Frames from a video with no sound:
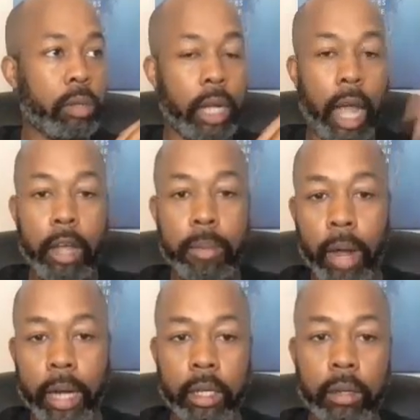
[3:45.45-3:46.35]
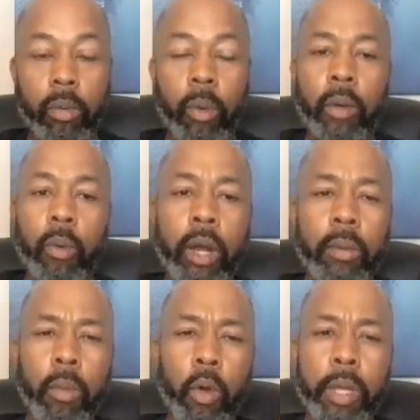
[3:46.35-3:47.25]
chiropractor. Why
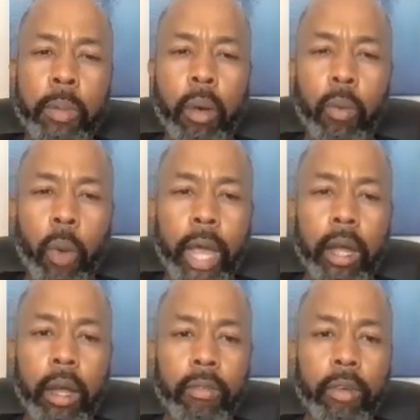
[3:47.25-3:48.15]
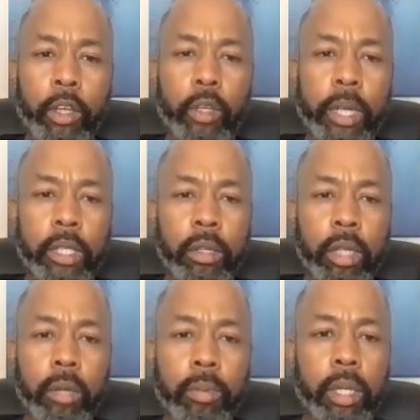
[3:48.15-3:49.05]
aren't more people aware of occupational
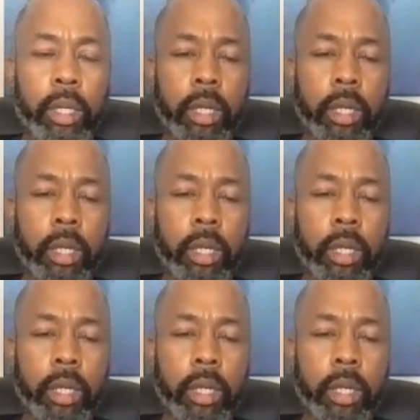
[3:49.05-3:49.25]
therapy?